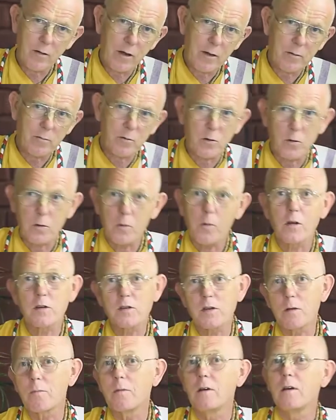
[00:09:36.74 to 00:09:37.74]

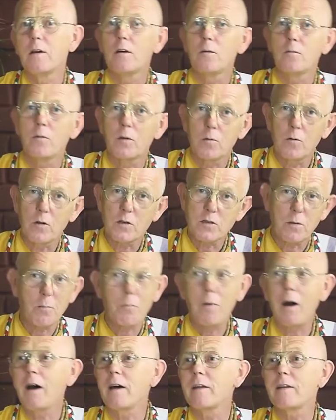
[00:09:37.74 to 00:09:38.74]
we worship
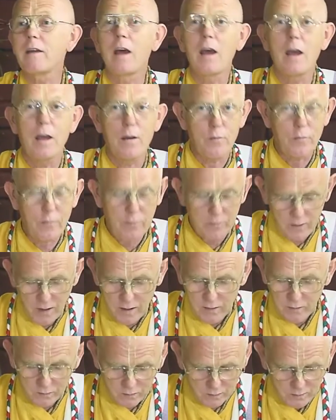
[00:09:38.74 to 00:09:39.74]
Mahadev
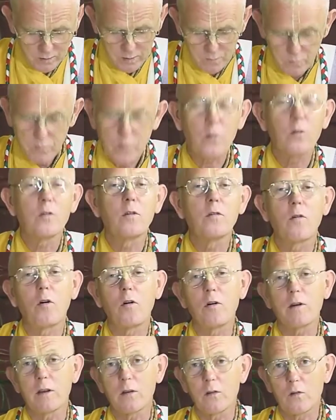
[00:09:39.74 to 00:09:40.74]
as pure
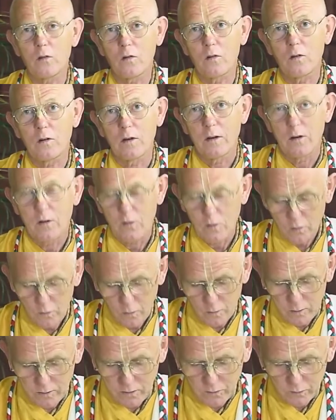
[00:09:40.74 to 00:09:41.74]
devotees.
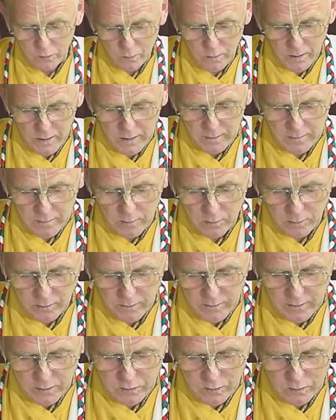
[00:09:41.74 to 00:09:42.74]
So in this way, all
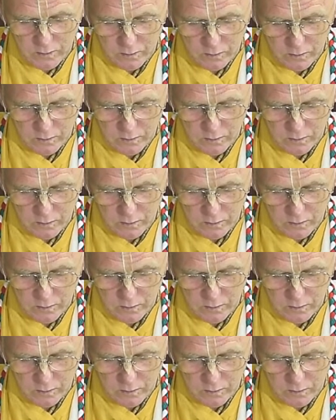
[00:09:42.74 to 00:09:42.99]
of these things